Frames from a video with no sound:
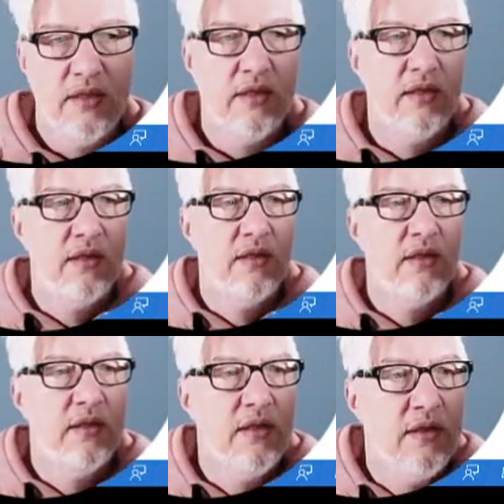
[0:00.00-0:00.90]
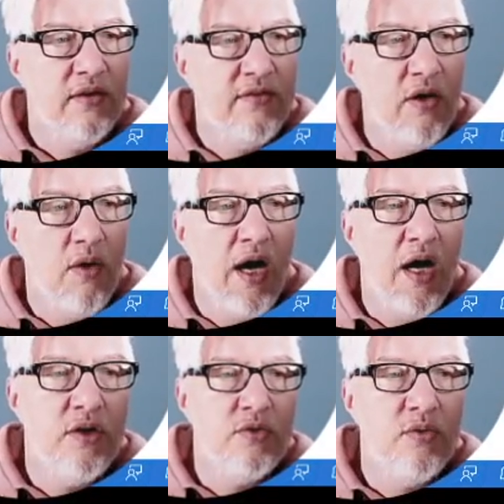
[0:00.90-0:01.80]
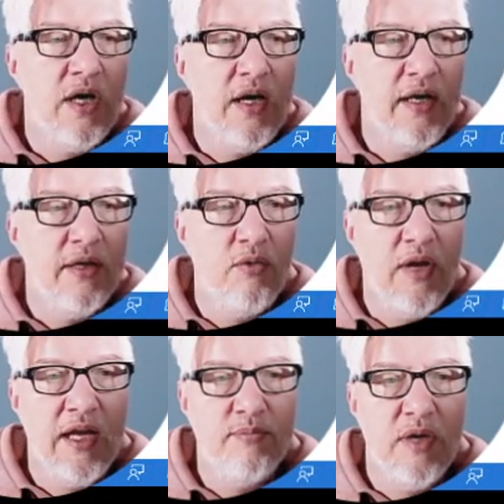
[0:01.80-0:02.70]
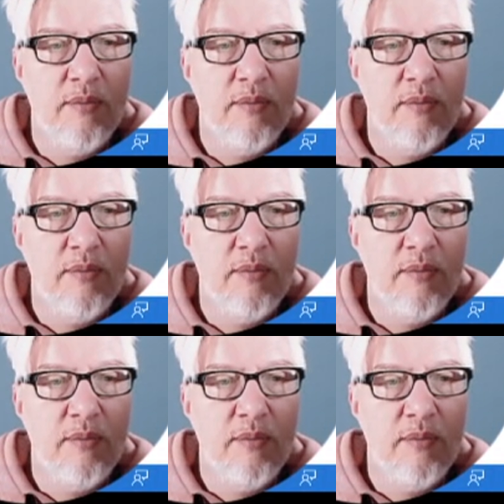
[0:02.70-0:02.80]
So how do I create my battleground?